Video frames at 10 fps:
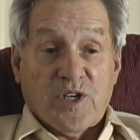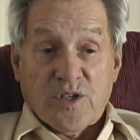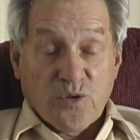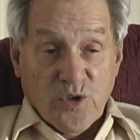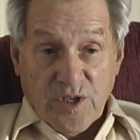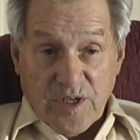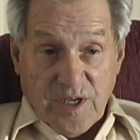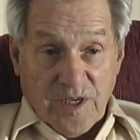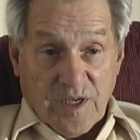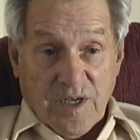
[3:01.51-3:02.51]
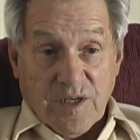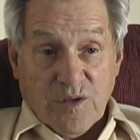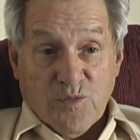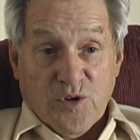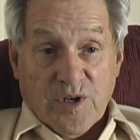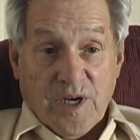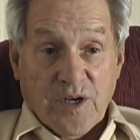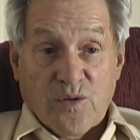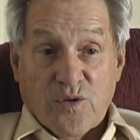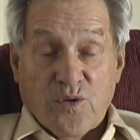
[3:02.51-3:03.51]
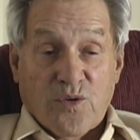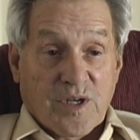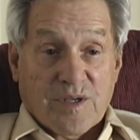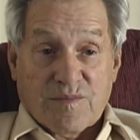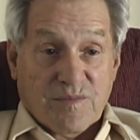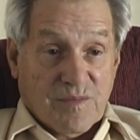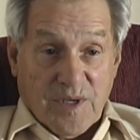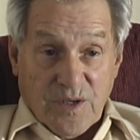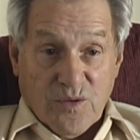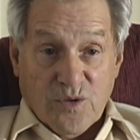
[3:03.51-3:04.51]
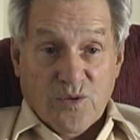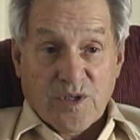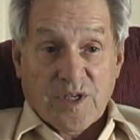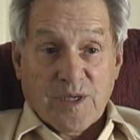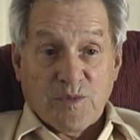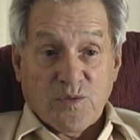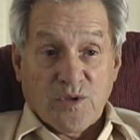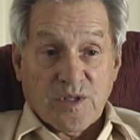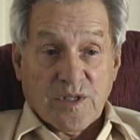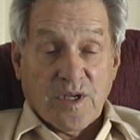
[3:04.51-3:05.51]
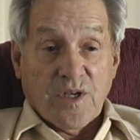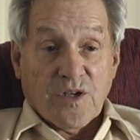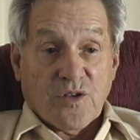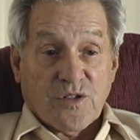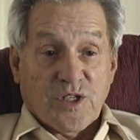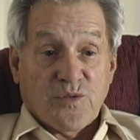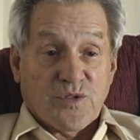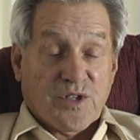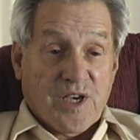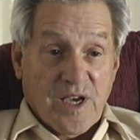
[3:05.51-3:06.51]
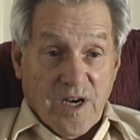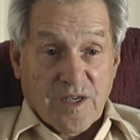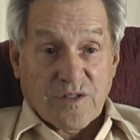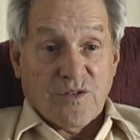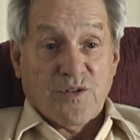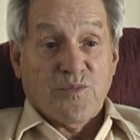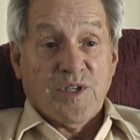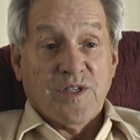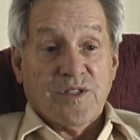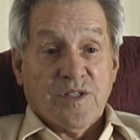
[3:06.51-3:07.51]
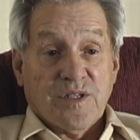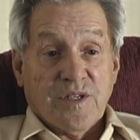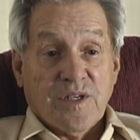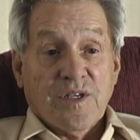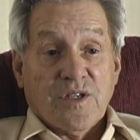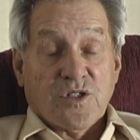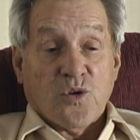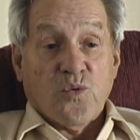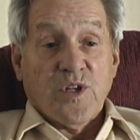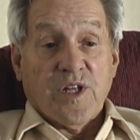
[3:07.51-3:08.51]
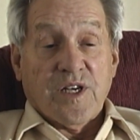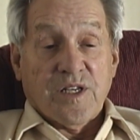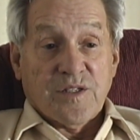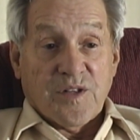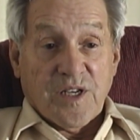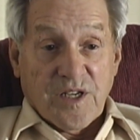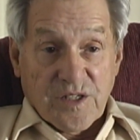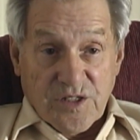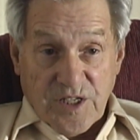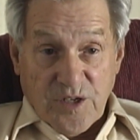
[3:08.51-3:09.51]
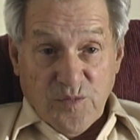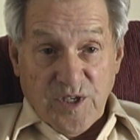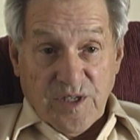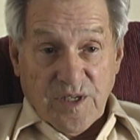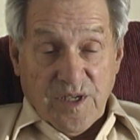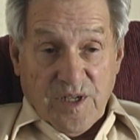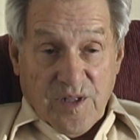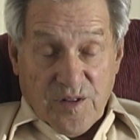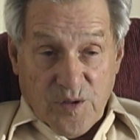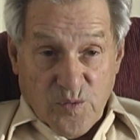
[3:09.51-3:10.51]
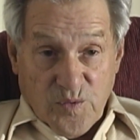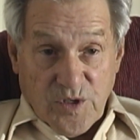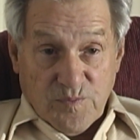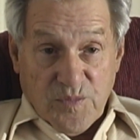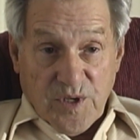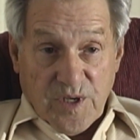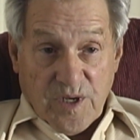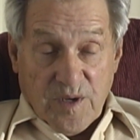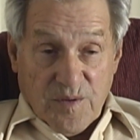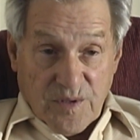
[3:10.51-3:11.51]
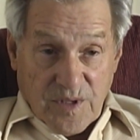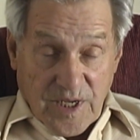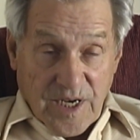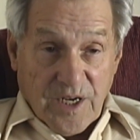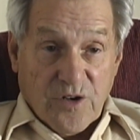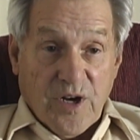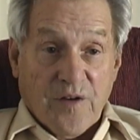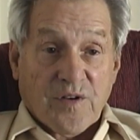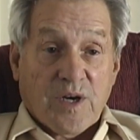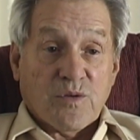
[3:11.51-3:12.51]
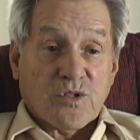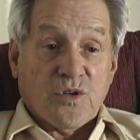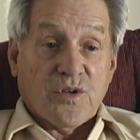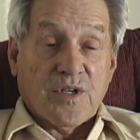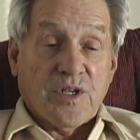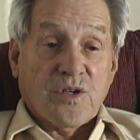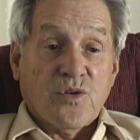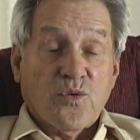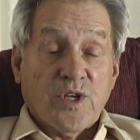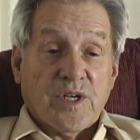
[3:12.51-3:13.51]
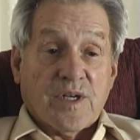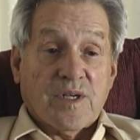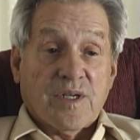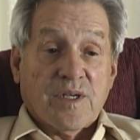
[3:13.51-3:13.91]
didn't go in at nine o'clock in the morning. I don't know what, I don't know what time it was, because there was chaos on the beach. So we, they didn't, they didn't send me, the, the, the landing craft I was on didn't go in